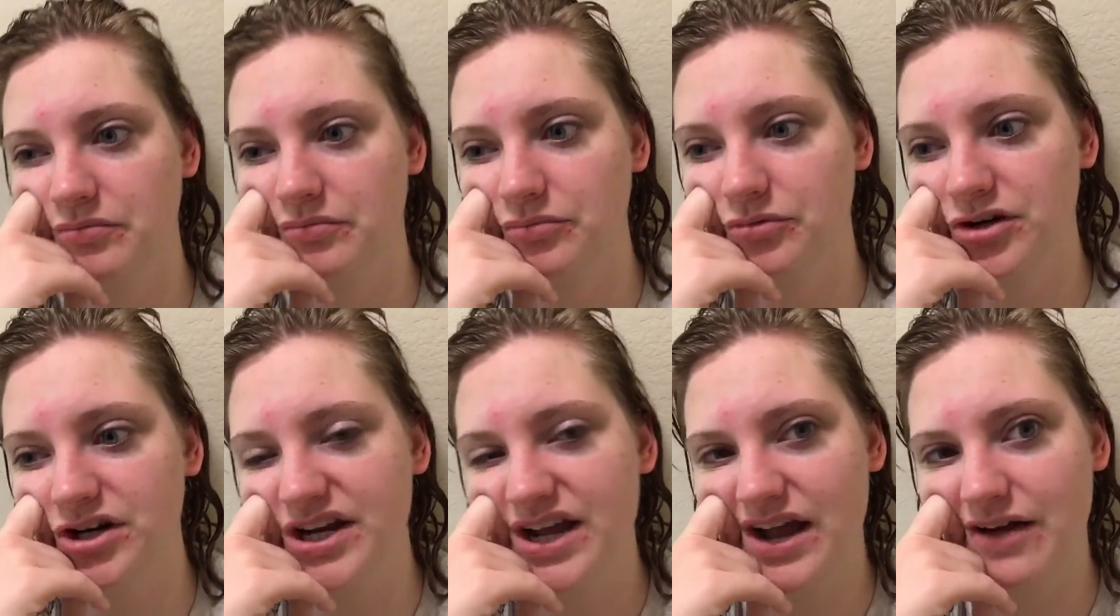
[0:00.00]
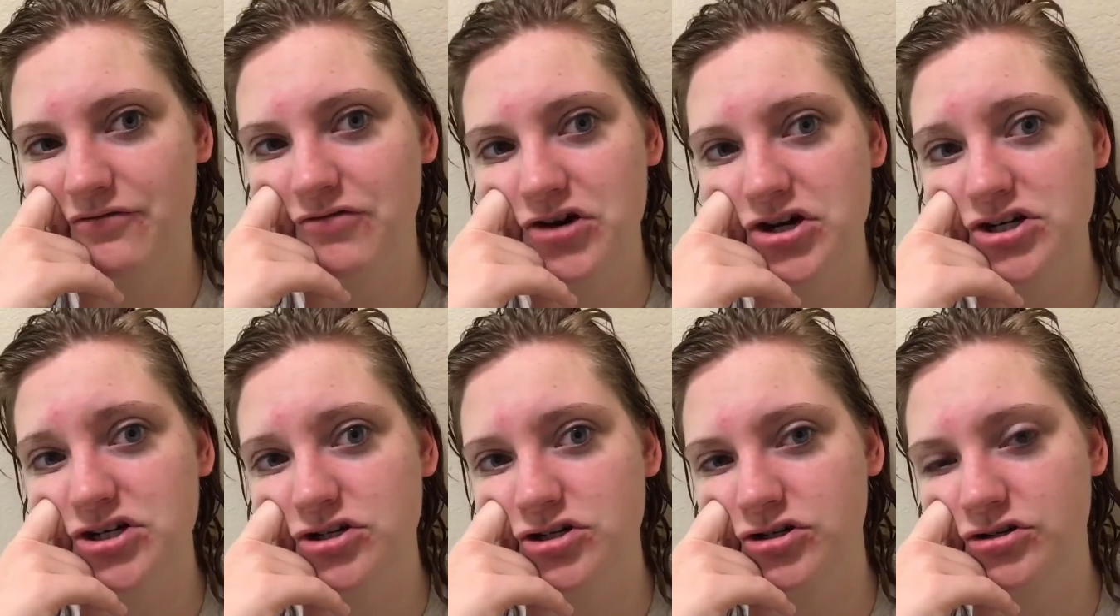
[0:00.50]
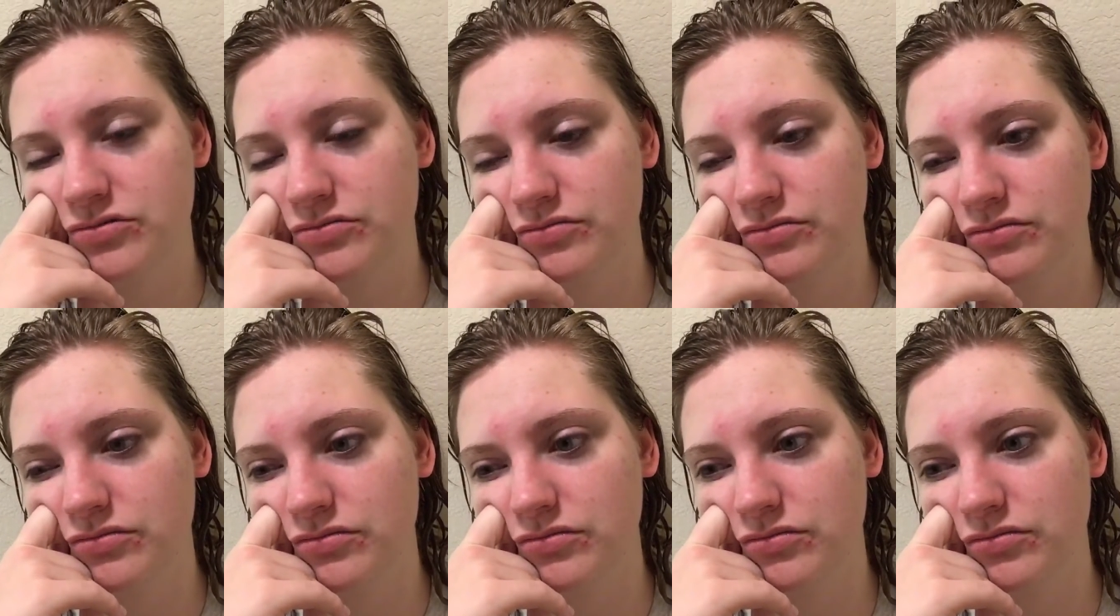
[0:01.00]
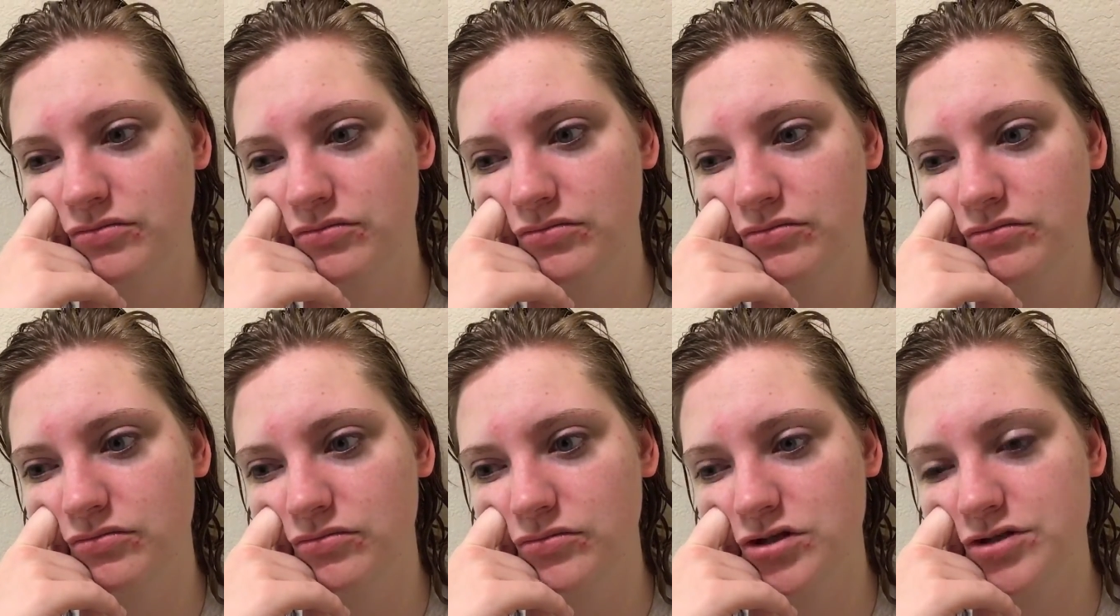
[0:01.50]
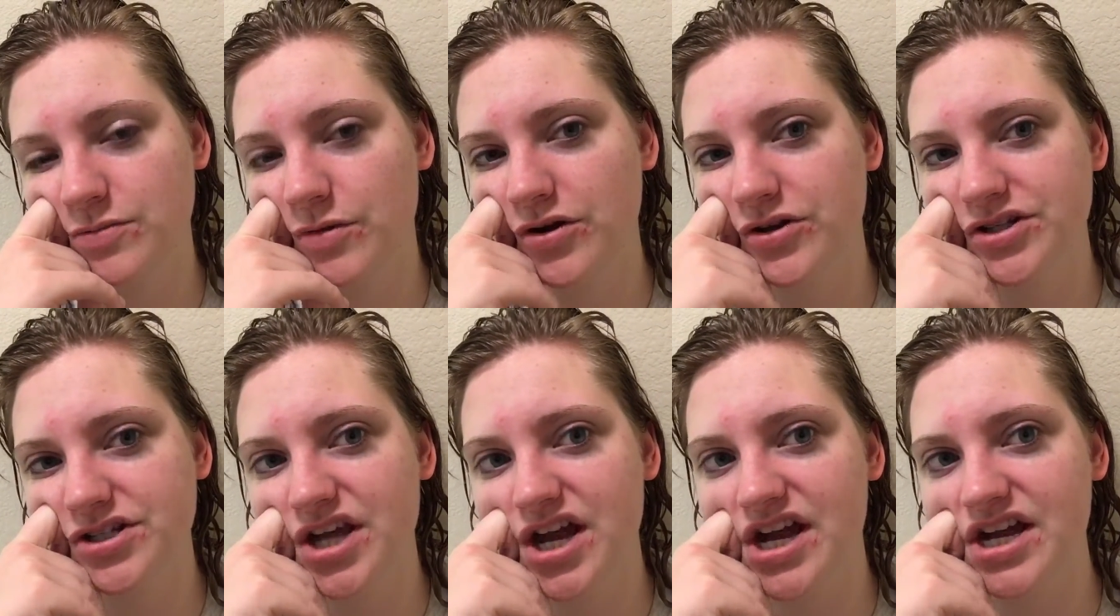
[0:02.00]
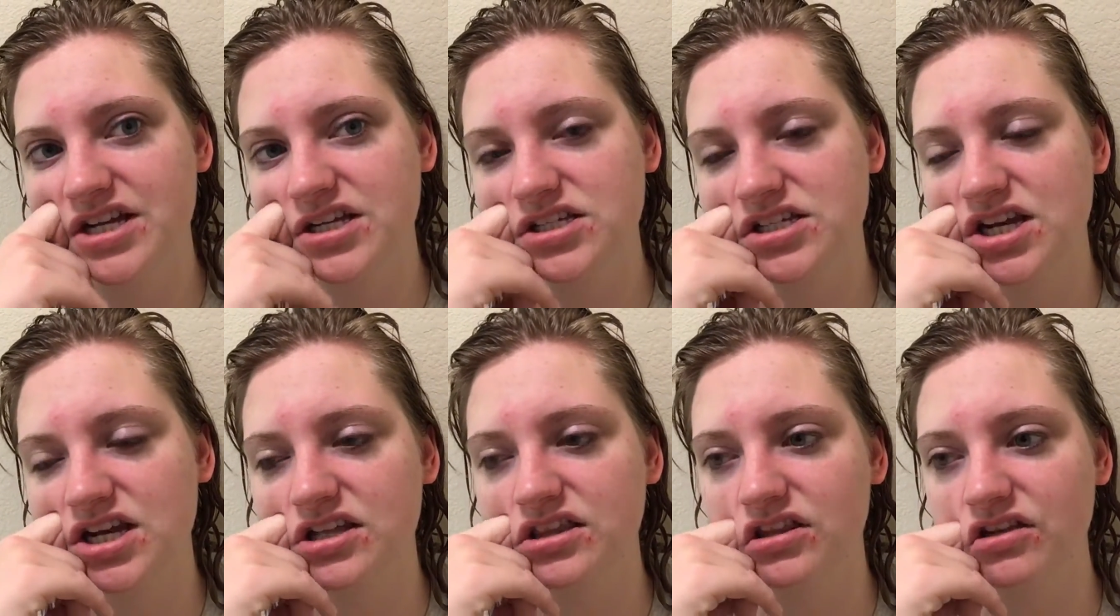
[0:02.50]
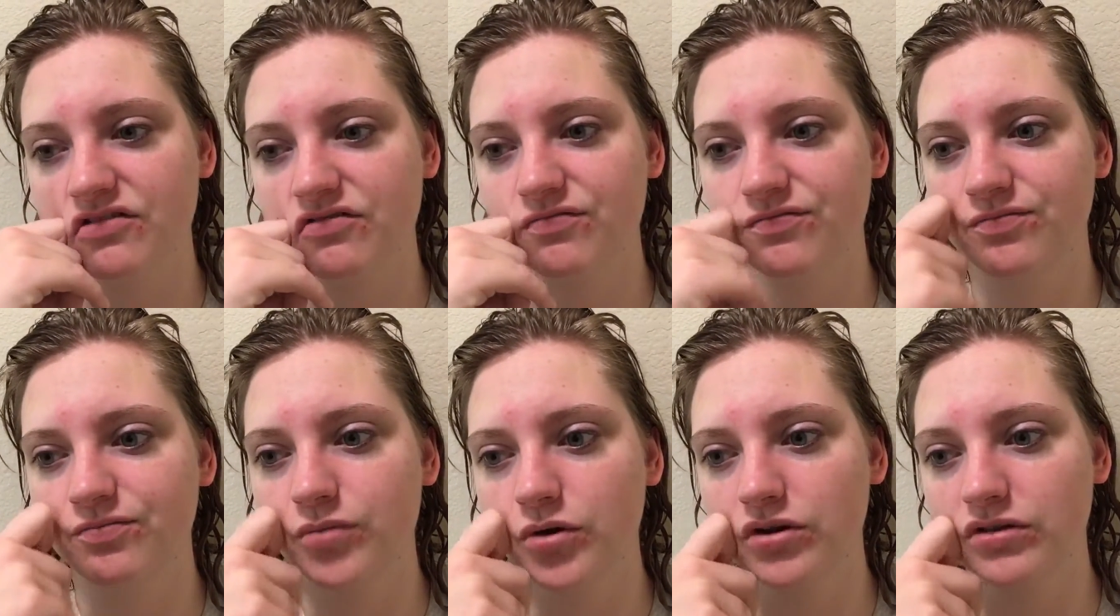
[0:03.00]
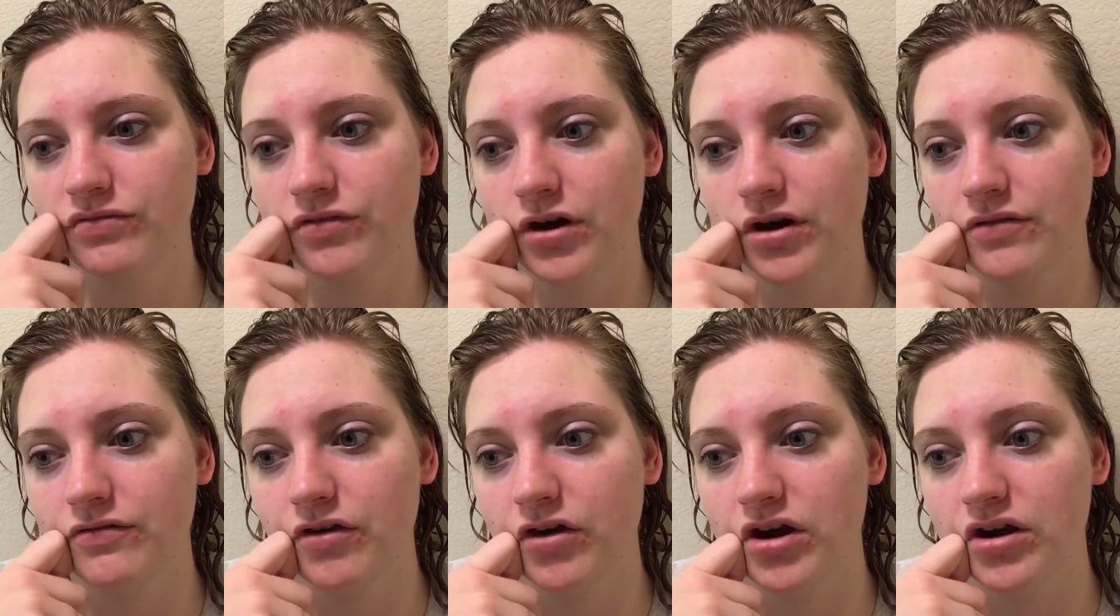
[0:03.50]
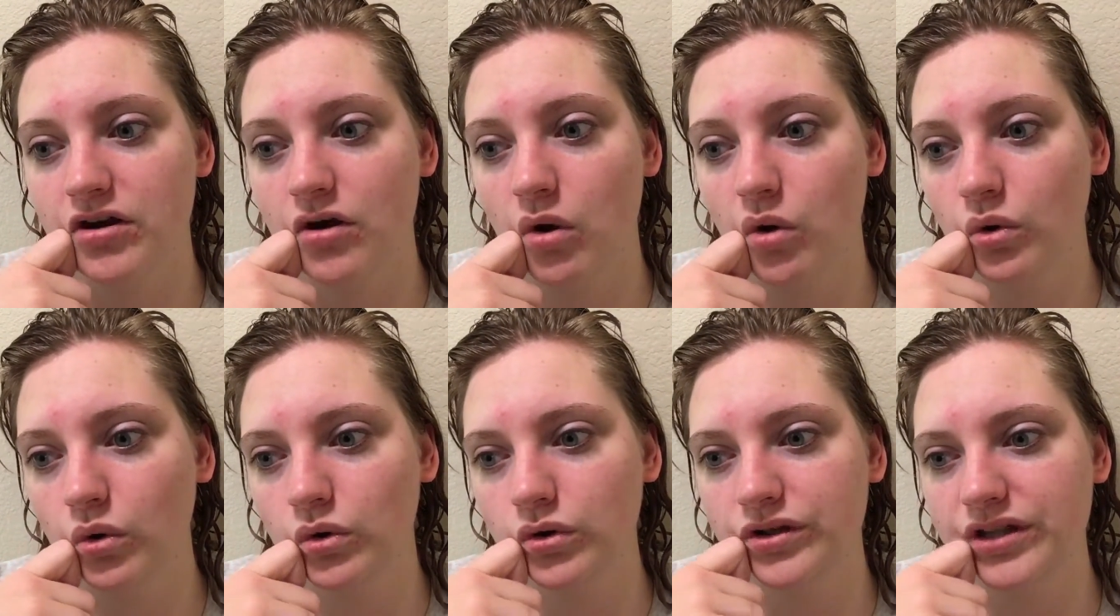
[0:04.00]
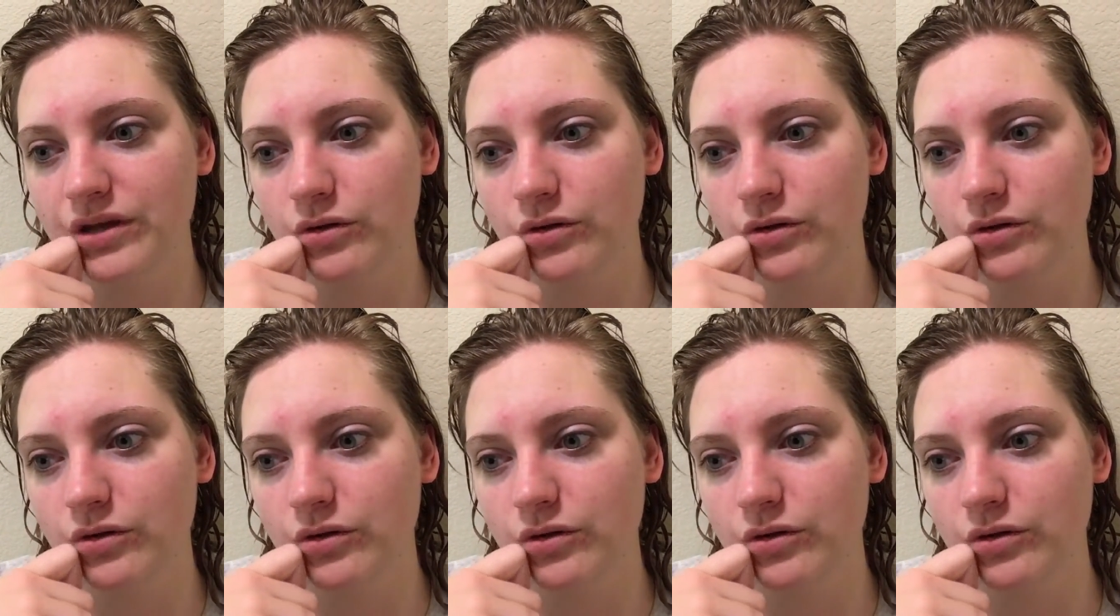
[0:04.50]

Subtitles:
pretty average, small sized, and they're both very, very old.